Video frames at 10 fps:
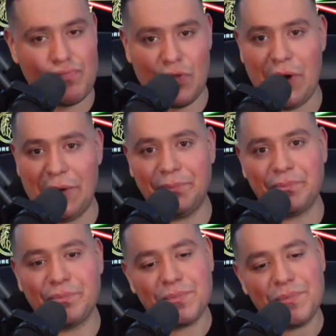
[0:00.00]
Okay.
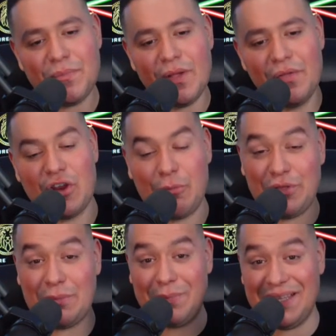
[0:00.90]
Then you
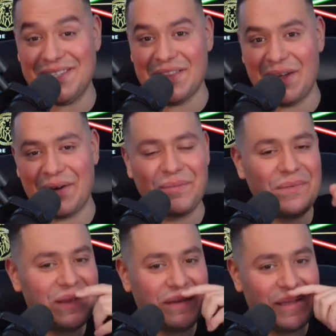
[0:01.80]
put the beans in there.
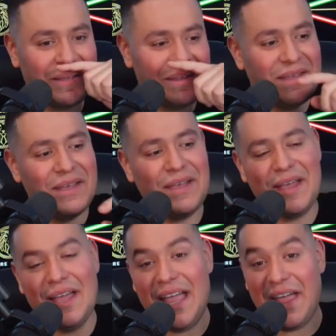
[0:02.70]
Okay.
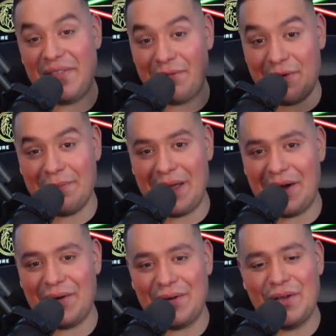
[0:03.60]
And then from
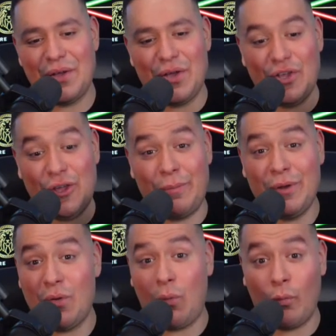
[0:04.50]
there, you
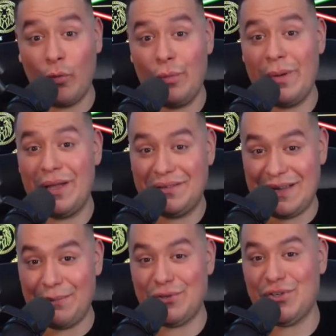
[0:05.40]
put room
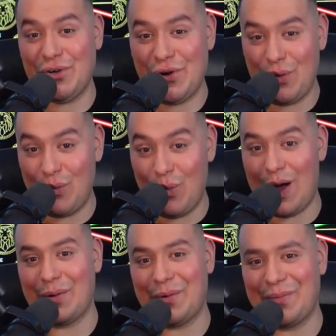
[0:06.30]
temperature
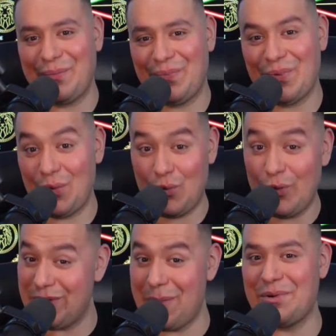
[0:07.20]
water,
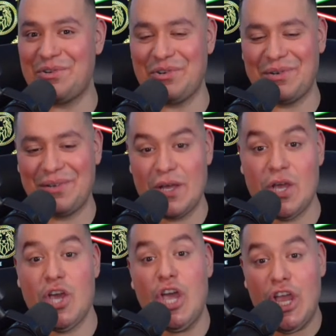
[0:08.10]
room temperature,
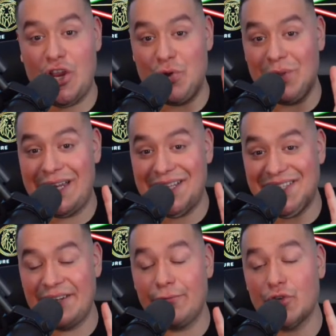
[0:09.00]
and you let it
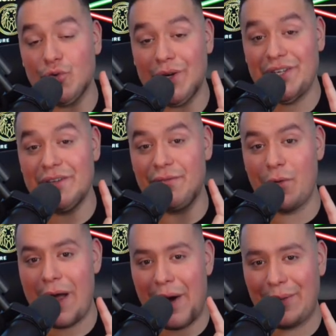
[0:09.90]
sit for
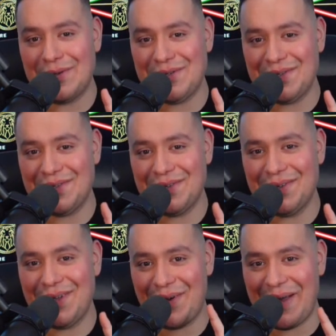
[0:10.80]
24 hours.
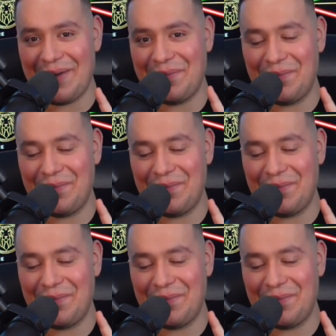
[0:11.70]
Okay.